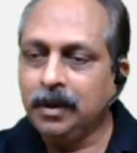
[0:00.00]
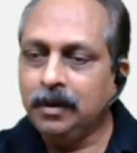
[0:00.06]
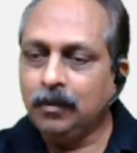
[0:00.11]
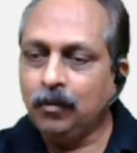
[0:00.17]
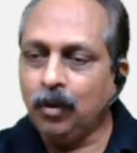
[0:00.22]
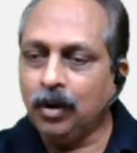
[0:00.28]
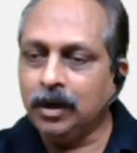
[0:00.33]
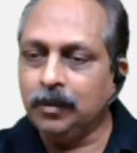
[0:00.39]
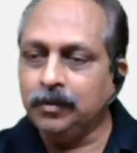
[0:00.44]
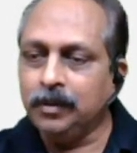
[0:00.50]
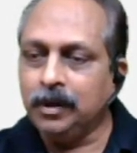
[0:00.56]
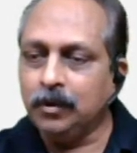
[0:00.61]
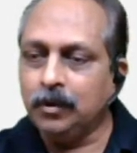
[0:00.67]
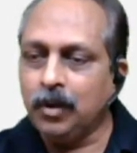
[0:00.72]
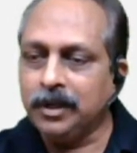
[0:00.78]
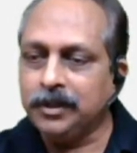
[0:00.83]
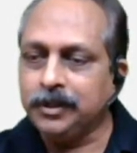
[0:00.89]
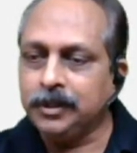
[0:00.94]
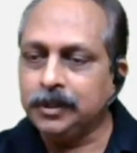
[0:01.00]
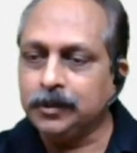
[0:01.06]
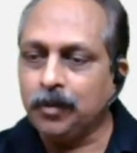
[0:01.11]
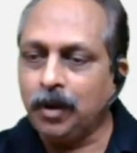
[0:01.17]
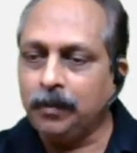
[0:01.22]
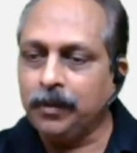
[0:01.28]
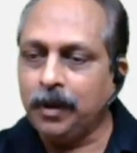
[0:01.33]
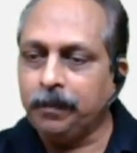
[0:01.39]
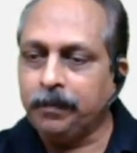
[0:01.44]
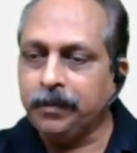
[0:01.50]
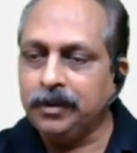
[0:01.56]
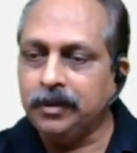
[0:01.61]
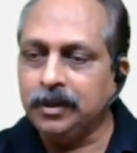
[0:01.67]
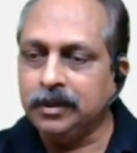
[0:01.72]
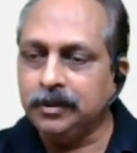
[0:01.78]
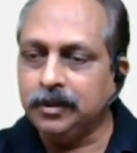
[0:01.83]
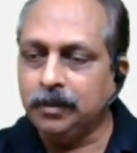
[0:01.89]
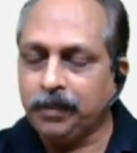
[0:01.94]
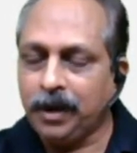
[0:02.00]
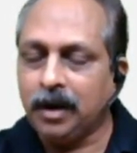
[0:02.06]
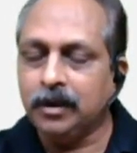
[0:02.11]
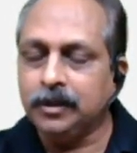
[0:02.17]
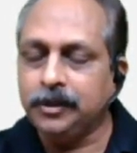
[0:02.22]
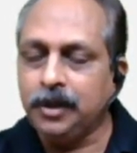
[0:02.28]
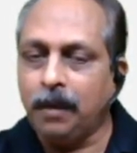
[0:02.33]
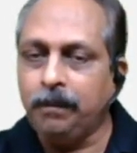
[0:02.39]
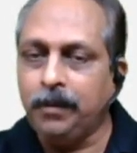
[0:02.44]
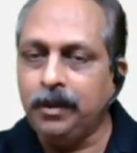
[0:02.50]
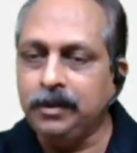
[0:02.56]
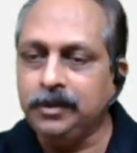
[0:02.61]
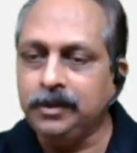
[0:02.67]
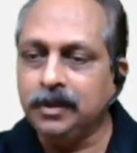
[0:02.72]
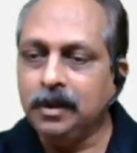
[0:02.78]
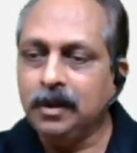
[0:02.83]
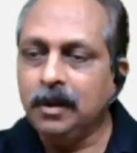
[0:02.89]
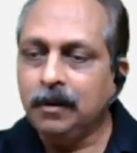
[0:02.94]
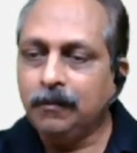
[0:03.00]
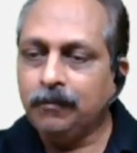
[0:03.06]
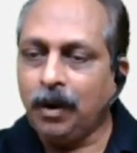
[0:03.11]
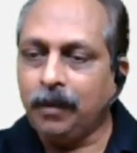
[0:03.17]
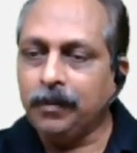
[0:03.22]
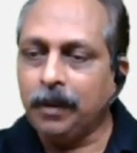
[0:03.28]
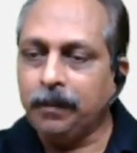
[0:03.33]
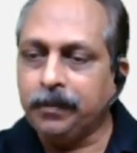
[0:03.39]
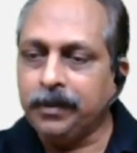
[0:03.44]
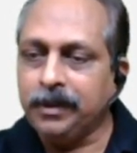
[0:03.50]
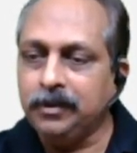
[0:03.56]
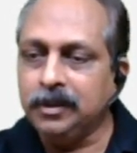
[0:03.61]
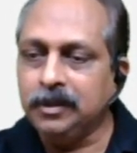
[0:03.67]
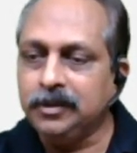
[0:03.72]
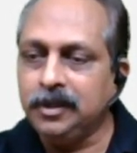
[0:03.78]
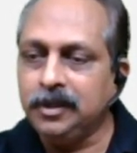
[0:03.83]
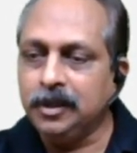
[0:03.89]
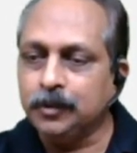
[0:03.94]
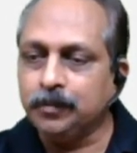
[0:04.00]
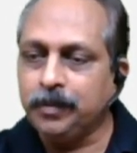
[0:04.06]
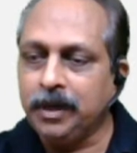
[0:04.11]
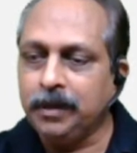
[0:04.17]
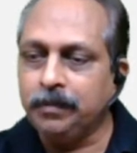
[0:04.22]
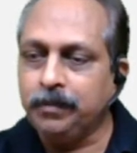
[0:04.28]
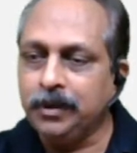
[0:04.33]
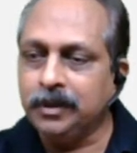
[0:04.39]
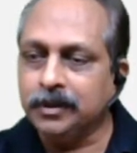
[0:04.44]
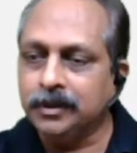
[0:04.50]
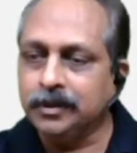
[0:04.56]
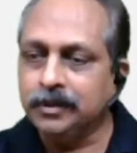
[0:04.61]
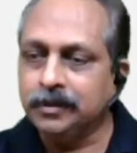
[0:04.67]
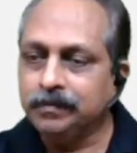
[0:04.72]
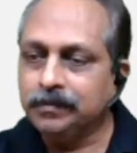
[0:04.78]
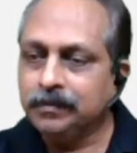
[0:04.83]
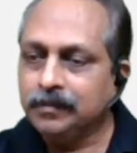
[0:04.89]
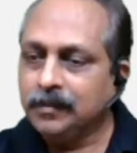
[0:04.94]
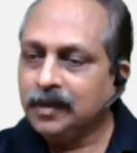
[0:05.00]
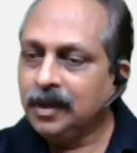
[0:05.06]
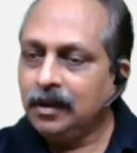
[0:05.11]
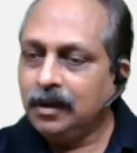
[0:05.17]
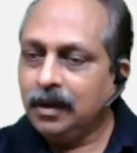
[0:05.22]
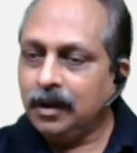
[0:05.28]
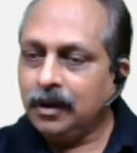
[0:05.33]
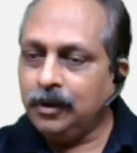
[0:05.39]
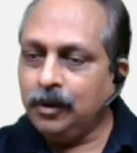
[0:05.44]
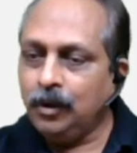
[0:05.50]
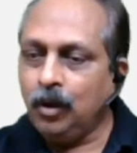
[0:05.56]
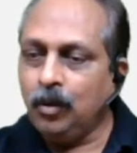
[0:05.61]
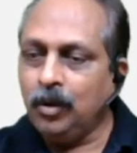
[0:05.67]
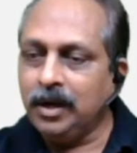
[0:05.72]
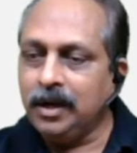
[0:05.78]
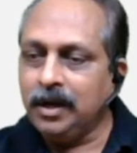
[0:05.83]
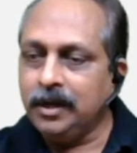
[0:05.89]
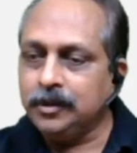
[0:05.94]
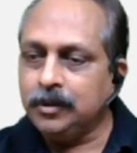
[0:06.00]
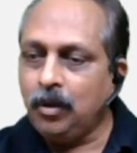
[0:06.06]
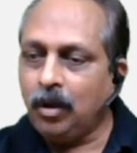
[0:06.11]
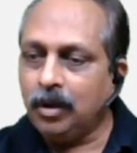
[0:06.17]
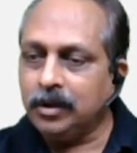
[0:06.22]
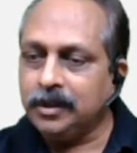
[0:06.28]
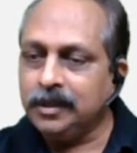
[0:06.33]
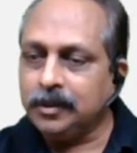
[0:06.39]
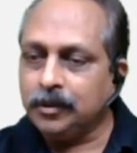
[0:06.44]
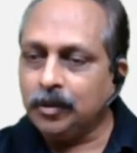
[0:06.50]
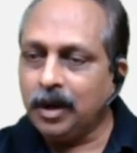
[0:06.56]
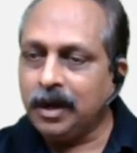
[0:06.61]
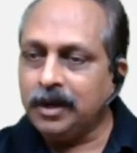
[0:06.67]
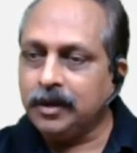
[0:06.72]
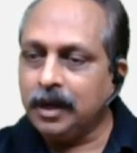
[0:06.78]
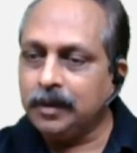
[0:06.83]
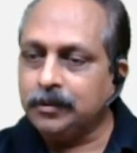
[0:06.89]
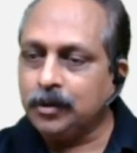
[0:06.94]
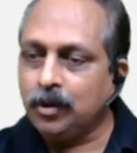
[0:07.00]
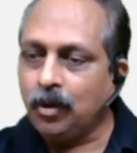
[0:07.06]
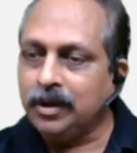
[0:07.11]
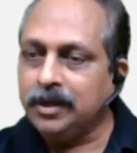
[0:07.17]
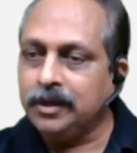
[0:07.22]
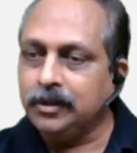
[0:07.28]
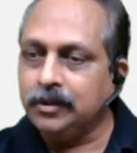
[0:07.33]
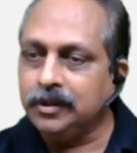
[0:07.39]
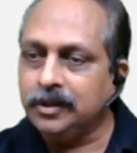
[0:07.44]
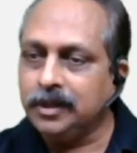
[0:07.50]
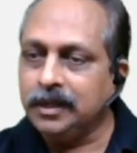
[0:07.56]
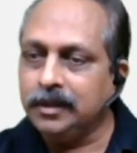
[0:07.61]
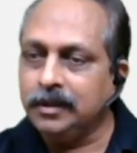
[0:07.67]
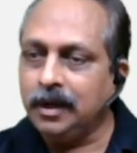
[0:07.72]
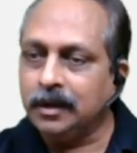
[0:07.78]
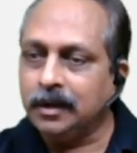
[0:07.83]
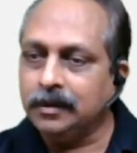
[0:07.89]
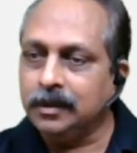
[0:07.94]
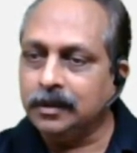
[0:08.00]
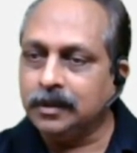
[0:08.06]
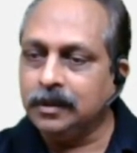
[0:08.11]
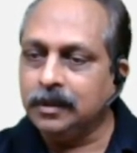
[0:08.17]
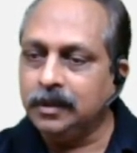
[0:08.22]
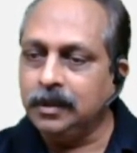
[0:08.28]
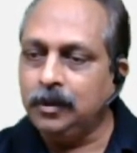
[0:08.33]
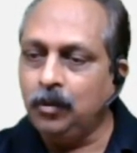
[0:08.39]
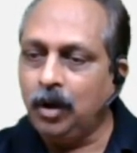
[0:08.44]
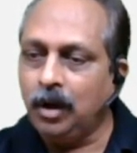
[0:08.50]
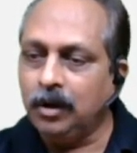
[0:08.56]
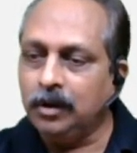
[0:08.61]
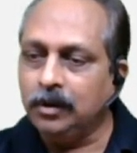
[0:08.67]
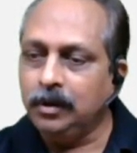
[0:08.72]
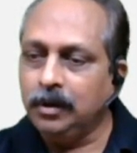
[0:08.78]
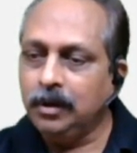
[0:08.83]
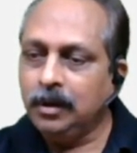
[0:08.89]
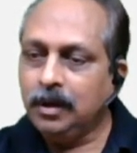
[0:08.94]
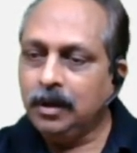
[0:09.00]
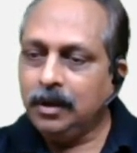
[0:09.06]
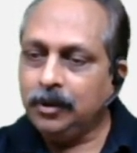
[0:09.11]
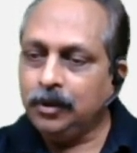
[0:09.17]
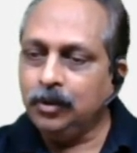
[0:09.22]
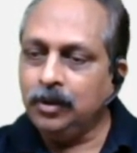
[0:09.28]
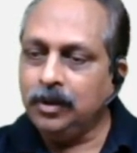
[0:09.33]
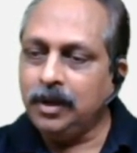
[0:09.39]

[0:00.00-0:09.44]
one of the questions from the previous parajumbles from the previous year's papers. No one has got it right. I'm sorry to say that the third one, you